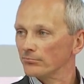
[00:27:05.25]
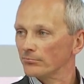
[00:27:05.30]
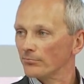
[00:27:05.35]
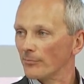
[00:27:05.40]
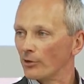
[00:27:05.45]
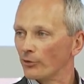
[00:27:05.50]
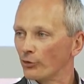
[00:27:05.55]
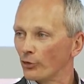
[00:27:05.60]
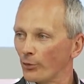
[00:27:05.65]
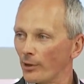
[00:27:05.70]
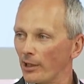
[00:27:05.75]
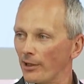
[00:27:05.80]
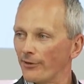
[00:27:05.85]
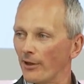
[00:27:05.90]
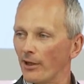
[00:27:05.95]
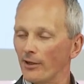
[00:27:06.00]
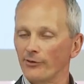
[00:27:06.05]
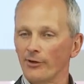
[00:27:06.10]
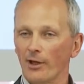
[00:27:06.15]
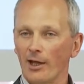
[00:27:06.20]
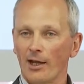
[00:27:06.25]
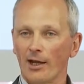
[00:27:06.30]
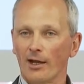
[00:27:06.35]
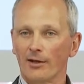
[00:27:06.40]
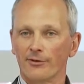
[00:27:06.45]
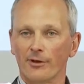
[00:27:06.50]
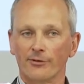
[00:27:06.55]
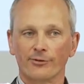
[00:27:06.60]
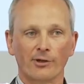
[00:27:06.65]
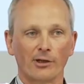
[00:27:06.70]
They tweet, they
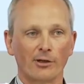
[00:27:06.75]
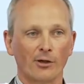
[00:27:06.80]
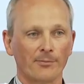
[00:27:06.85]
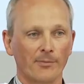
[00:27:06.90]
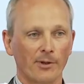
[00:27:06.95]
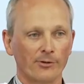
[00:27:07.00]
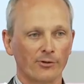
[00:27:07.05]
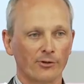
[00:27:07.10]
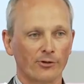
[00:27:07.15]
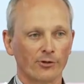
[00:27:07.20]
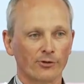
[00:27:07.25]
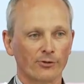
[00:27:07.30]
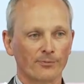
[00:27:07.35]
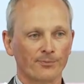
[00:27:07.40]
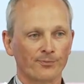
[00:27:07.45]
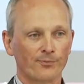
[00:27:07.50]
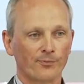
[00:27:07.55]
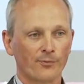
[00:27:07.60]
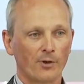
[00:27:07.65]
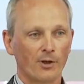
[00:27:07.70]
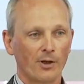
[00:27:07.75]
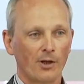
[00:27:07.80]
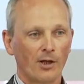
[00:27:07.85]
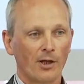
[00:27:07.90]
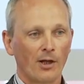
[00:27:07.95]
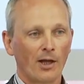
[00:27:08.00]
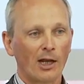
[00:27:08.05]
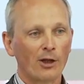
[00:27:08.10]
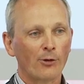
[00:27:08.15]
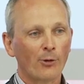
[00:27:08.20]
interact, they send out messages.
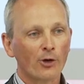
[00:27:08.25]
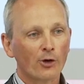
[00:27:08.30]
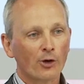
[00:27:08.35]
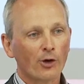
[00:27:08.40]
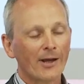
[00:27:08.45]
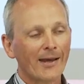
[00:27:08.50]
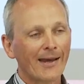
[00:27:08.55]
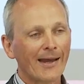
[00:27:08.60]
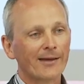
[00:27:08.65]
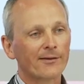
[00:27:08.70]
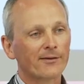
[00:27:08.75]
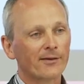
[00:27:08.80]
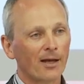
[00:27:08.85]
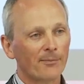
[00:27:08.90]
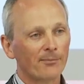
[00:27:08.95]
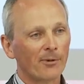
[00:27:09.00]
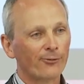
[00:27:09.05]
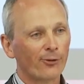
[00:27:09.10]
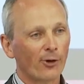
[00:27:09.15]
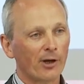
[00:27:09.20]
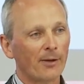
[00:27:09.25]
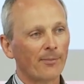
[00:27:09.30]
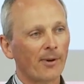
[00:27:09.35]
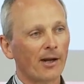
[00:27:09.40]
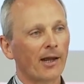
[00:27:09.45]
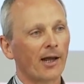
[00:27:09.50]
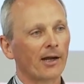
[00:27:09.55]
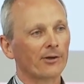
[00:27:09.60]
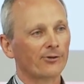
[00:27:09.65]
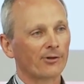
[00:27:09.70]
And you want to collect them before
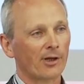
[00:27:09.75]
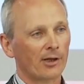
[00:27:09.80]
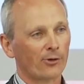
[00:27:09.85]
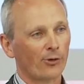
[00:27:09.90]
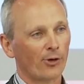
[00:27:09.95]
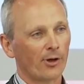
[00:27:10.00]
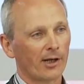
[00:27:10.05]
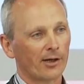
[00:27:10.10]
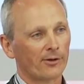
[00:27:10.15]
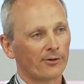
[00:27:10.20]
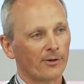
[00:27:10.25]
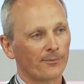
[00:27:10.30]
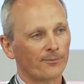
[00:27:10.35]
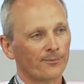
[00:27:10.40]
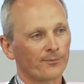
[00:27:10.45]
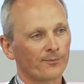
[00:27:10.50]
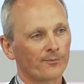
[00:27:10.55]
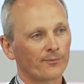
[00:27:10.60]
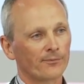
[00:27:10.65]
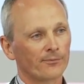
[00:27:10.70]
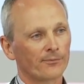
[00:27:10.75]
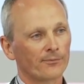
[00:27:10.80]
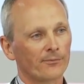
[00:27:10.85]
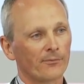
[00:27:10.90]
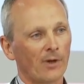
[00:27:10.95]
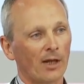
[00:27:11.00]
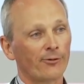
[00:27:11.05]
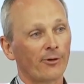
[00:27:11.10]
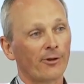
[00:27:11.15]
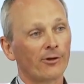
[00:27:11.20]
anybody else can collect them.
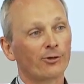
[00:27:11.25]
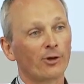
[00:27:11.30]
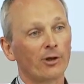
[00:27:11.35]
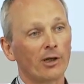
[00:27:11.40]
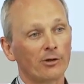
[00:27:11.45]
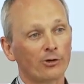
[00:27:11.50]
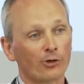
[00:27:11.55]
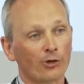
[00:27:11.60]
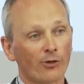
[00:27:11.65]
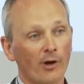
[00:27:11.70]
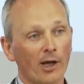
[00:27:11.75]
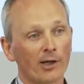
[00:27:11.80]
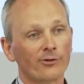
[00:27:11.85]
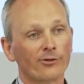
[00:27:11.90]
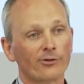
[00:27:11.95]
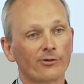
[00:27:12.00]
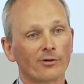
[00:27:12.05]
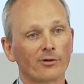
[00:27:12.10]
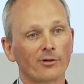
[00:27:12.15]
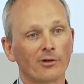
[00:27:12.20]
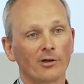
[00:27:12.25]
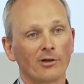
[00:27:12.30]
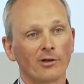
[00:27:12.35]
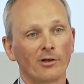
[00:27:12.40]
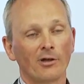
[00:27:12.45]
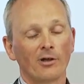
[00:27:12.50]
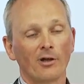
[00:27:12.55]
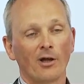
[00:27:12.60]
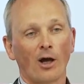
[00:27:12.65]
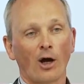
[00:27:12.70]
And for this you need trust,
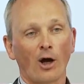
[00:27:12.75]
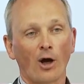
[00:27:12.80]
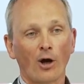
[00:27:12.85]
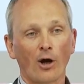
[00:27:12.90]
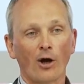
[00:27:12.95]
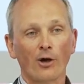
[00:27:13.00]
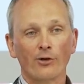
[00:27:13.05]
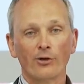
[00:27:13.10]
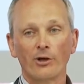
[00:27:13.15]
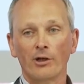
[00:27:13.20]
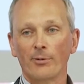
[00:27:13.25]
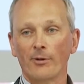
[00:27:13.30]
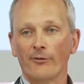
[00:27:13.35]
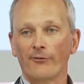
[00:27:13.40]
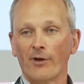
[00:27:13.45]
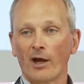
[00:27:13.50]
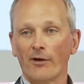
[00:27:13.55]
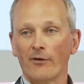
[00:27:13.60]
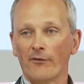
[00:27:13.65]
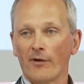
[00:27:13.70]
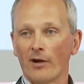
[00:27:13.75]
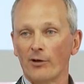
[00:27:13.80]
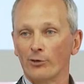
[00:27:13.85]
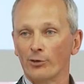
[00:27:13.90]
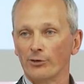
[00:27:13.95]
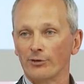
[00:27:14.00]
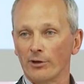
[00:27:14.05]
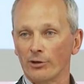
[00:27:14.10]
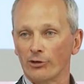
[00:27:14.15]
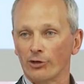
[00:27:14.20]
or you need to be very, very
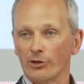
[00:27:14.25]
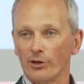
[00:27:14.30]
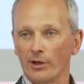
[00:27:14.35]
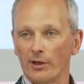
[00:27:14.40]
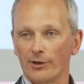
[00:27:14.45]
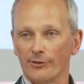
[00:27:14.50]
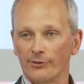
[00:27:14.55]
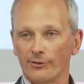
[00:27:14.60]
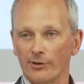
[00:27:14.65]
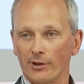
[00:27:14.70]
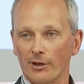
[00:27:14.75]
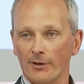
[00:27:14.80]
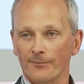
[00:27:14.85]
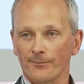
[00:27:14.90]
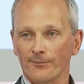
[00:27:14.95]
good digital listener.